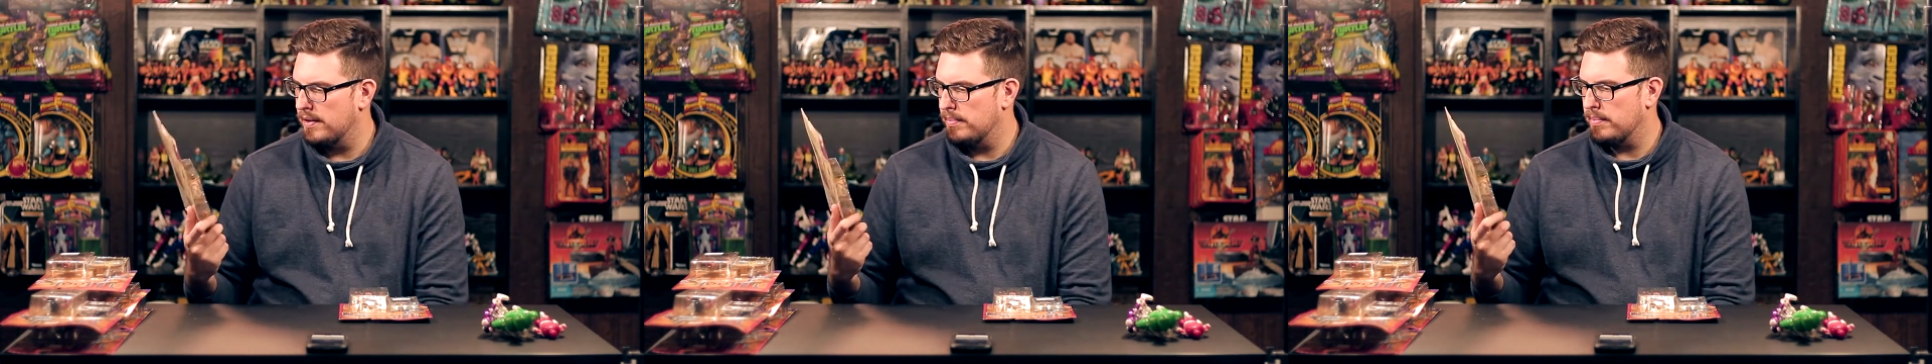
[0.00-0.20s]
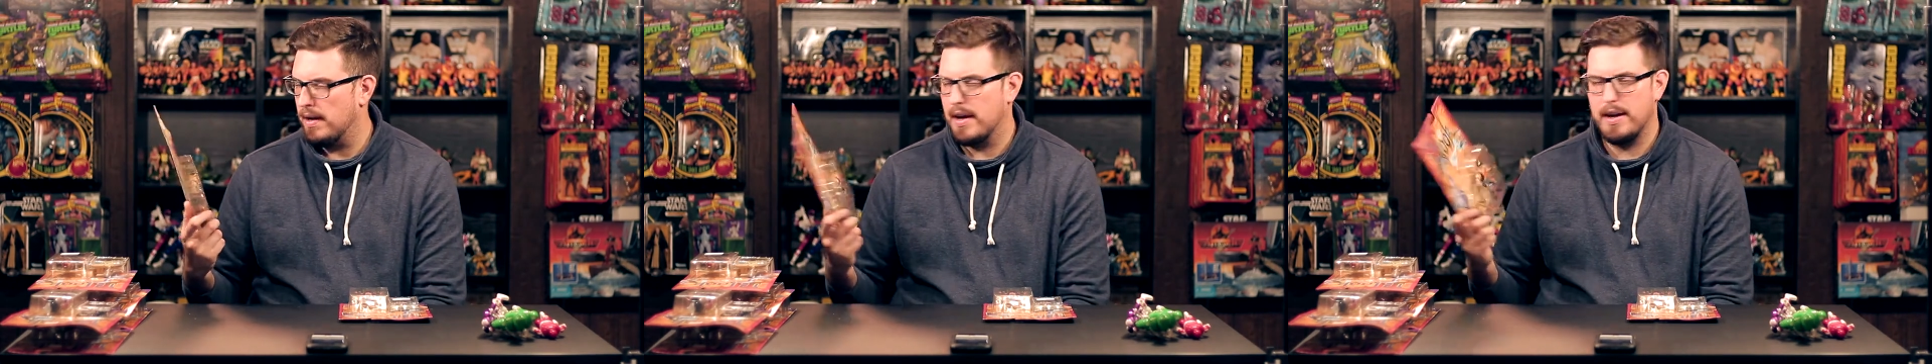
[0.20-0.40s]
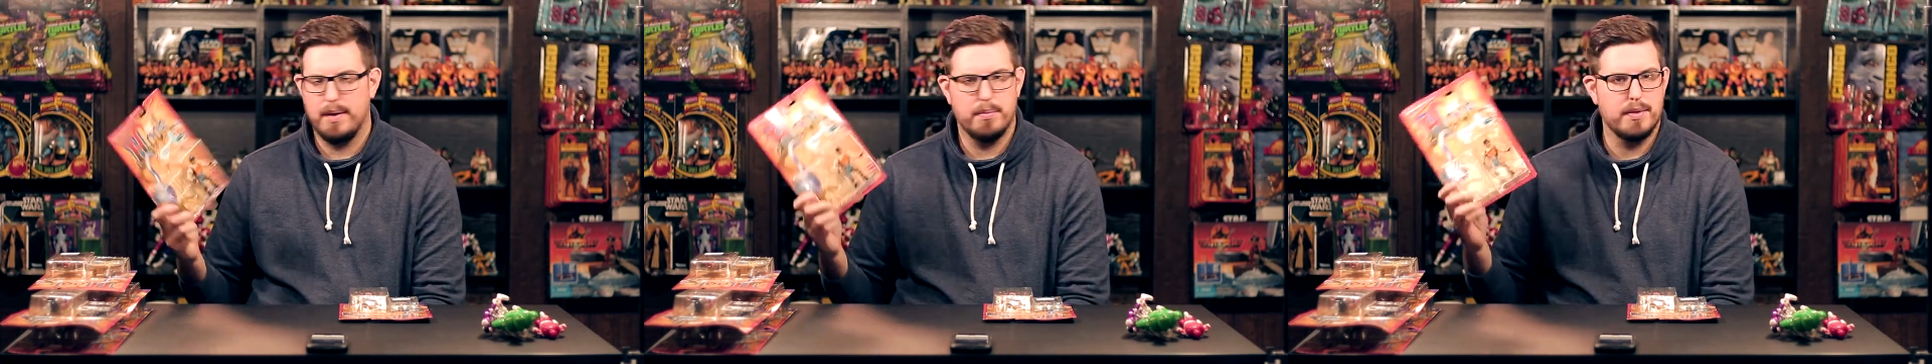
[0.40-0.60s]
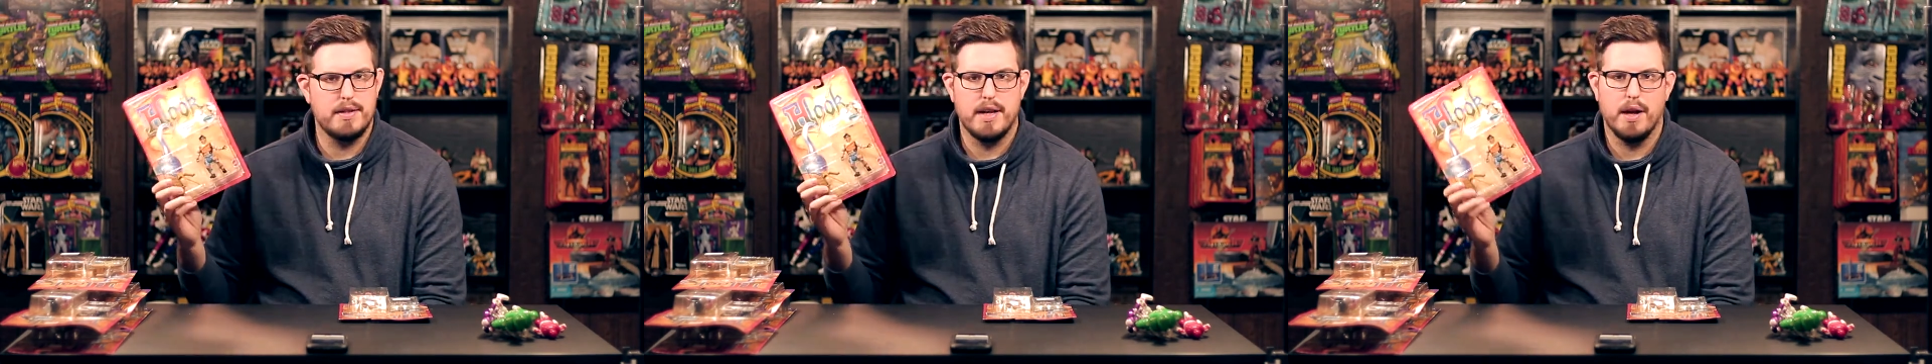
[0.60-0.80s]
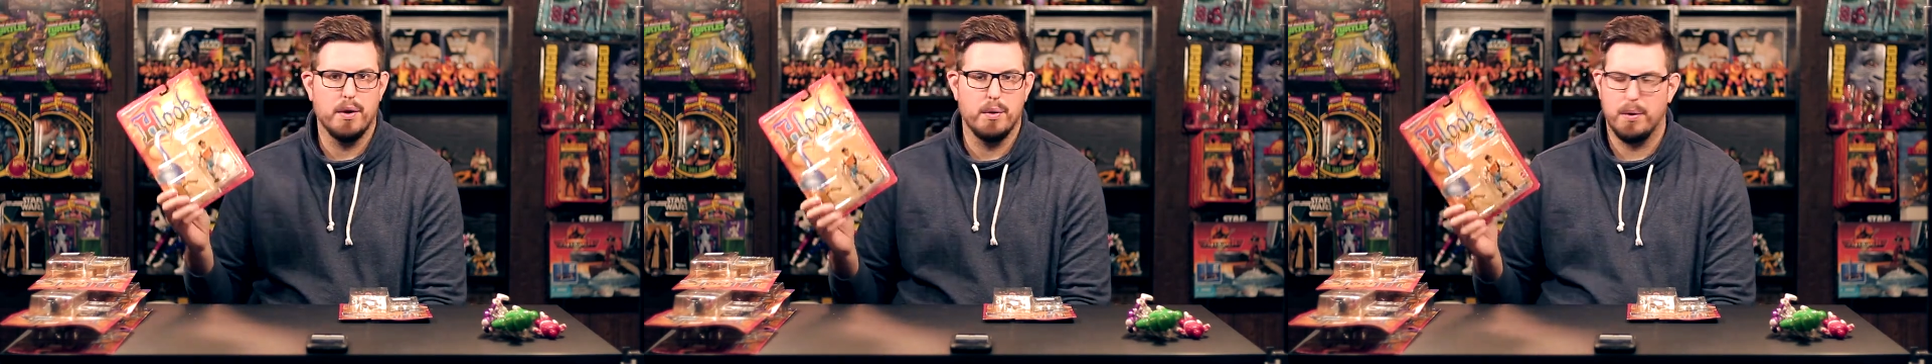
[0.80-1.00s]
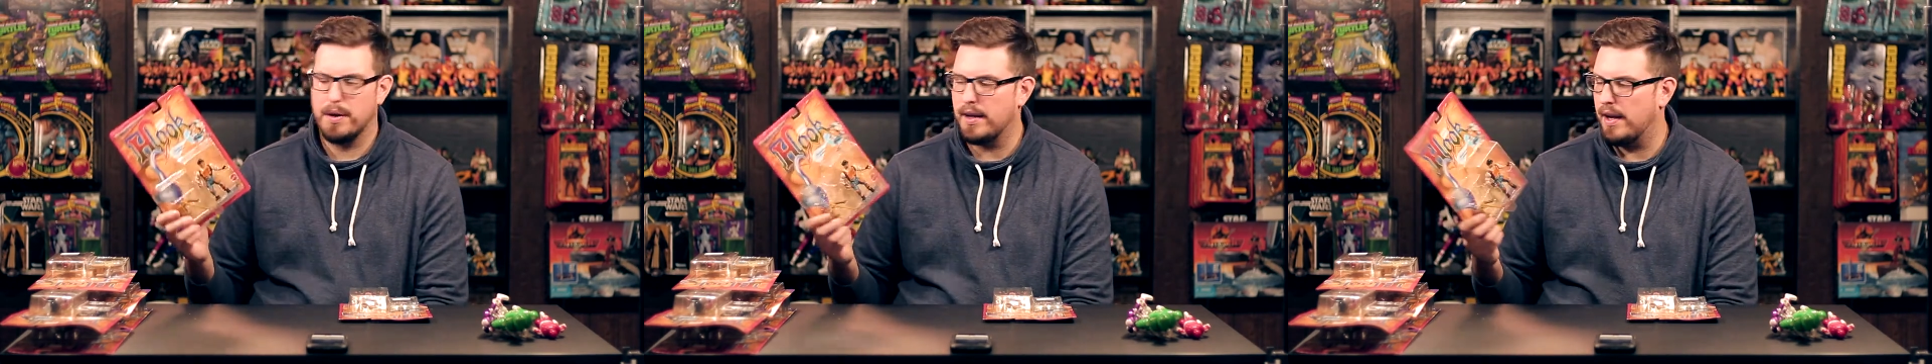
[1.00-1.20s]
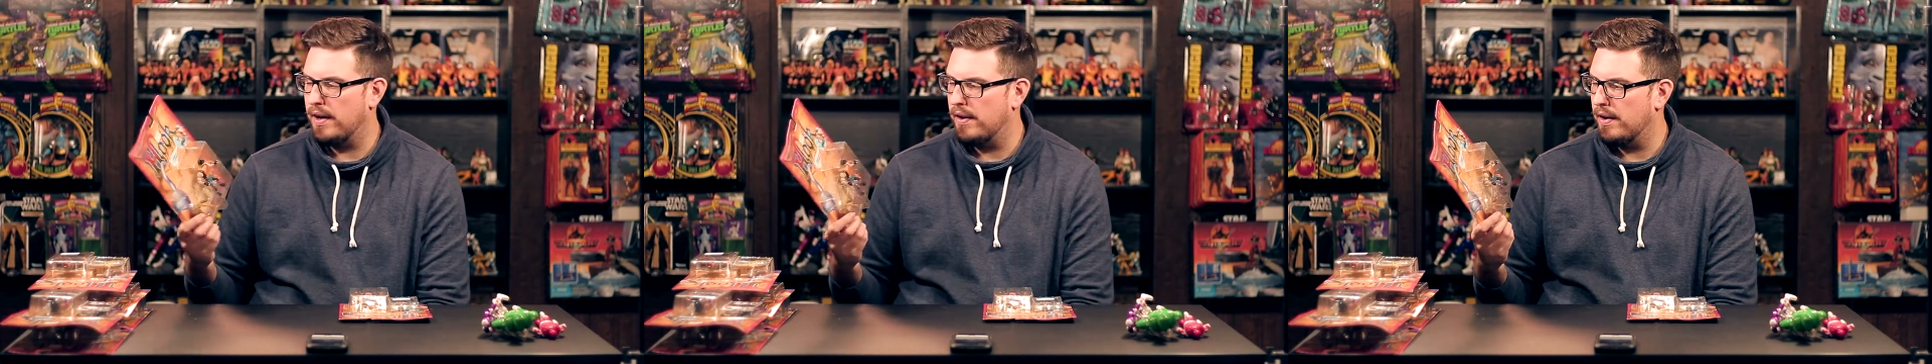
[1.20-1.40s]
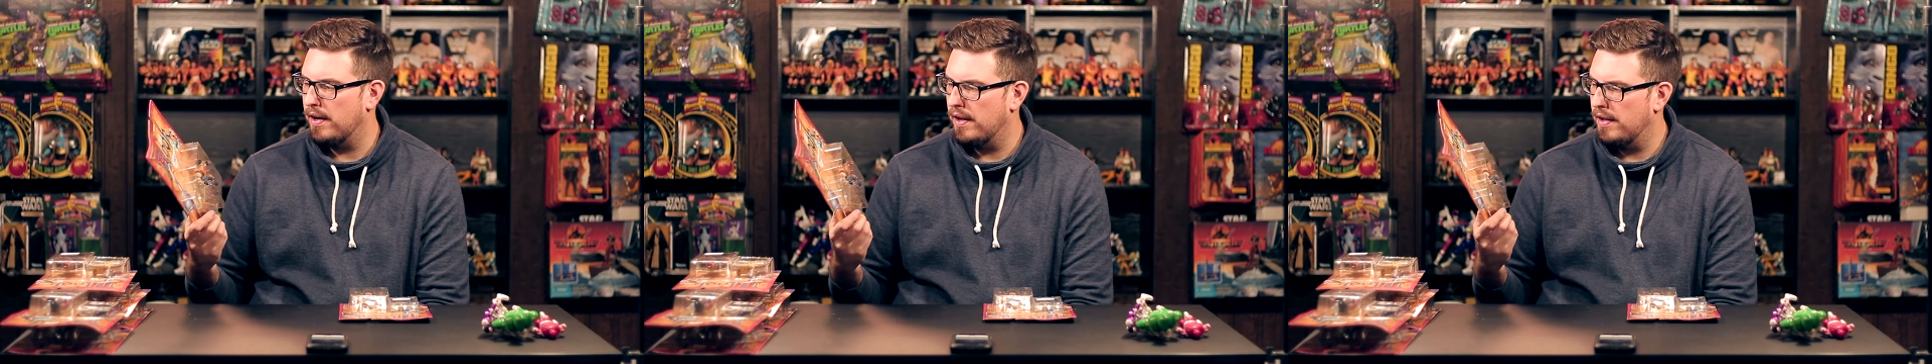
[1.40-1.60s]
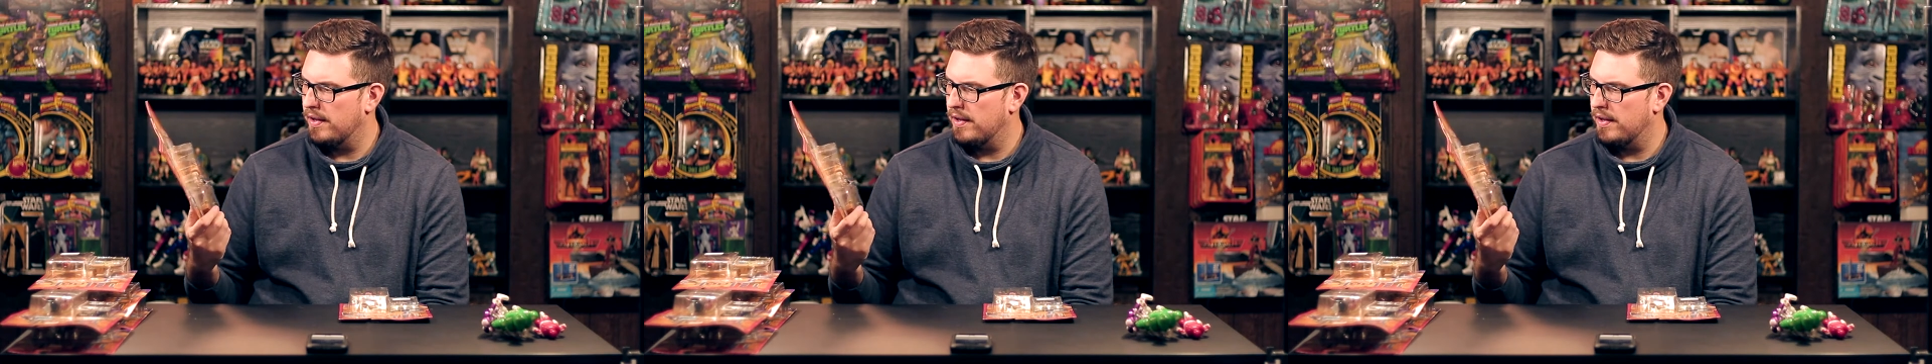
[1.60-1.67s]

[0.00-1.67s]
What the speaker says: by Mattel or Kenner.